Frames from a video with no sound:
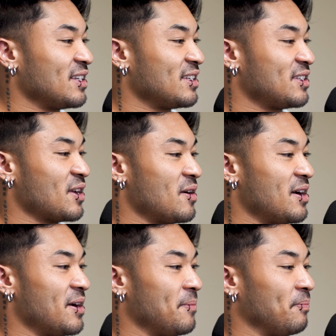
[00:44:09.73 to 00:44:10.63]
So
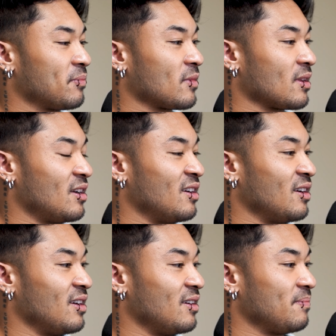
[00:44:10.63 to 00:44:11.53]
um
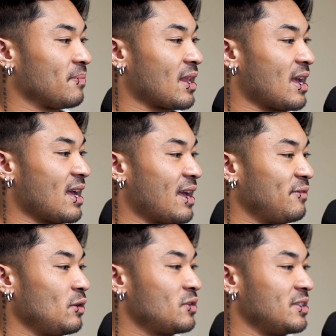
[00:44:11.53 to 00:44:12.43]
uh,
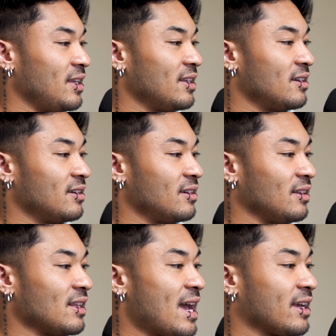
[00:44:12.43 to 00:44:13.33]
have you seen a,
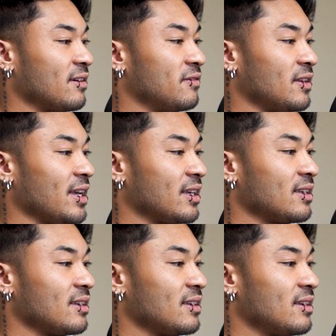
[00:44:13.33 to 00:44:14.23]
a lack of
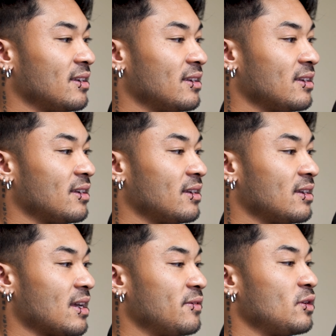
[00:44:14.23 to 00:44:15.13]
like
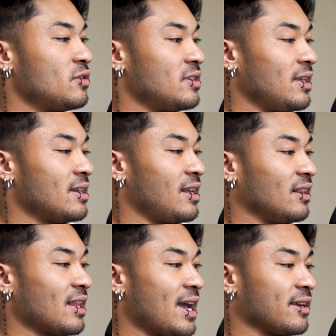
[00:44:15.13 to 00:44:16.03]
have you seen a
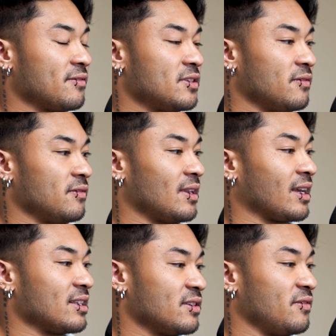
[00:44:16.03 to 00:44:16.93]
lack of
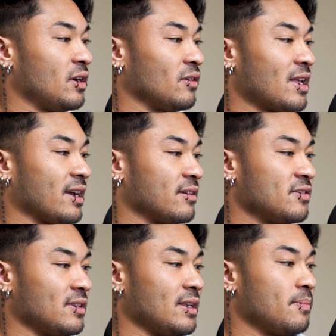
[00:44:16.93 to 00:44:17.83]
like a severe lack
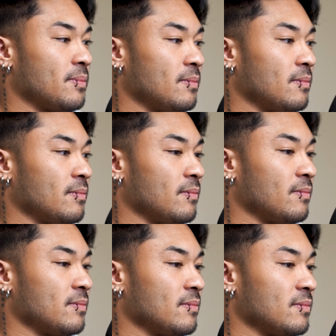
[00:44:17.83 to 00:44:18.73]
of sleep
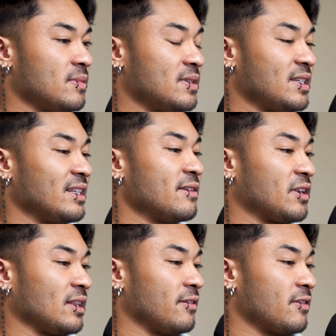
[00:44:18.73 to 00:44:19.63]

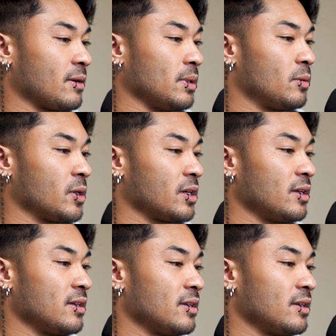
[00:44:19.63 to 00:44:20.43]
significantly affect blood work?